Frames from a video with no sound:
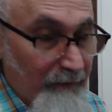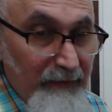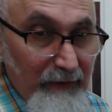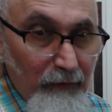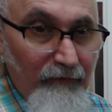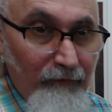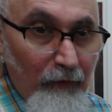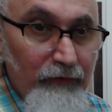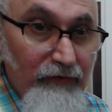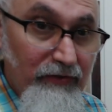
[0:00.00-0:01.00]
people
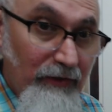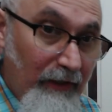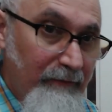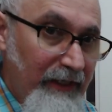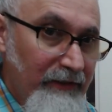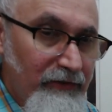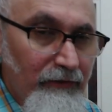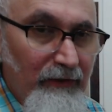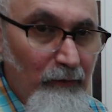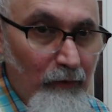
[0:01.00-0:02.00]
vote to sodomize
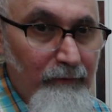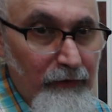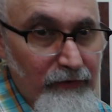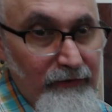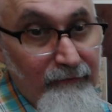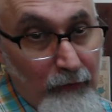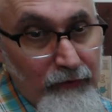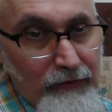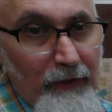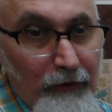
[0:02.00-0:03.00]
you and one person
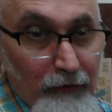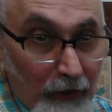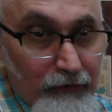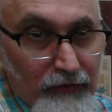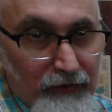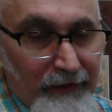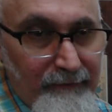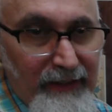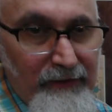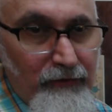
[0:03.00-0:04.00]
votes not to
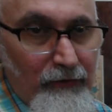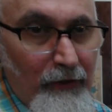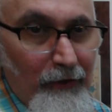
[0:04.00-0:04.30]
sodomize you,